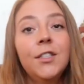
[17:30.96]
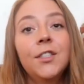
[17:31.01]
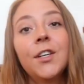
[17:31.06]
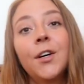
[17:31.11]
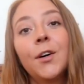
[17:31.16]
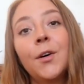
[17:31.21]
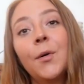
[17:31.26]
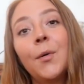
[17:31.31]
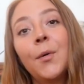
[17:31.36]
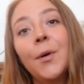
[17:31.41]

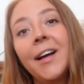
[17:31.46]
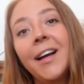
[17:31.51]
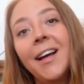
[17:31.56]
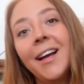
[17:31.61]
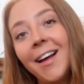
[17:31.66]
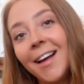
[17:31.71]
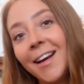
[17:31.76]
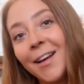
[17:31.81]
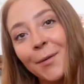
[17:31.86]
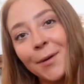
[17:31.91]
So
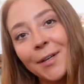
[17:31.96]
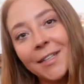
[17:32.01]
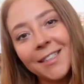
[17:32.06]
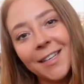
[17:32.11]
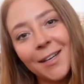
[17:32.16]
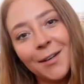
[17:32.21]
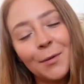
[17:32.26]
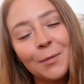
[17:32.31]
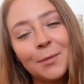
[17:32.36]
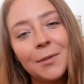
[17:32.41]
anyways,
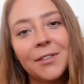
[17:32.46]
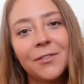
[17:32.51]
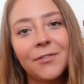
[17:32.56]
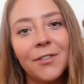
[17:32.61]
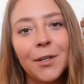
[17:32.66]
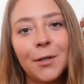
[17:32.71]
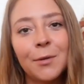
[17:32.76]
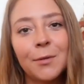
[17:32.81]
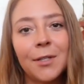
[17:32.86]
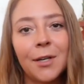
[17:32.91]
I hope this
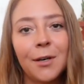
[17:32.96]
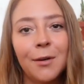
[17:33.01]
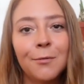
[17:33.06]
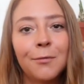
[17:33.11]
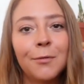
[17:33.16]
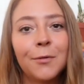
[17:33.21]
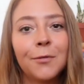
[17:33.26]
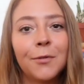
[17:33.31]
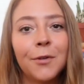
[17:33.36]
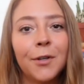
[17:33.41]
video was
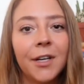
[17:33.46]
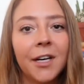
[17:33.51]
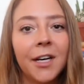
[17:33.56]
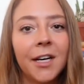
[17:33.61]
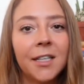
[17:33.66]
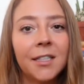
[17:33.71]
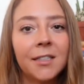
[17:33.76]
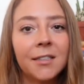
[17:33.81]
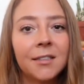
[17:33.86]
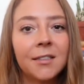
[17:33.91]
helpful for you
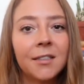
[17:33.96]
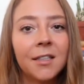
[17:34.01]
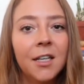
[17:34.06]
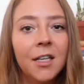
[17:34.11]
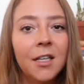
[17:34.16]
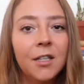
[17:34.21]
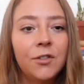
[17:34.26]
guys.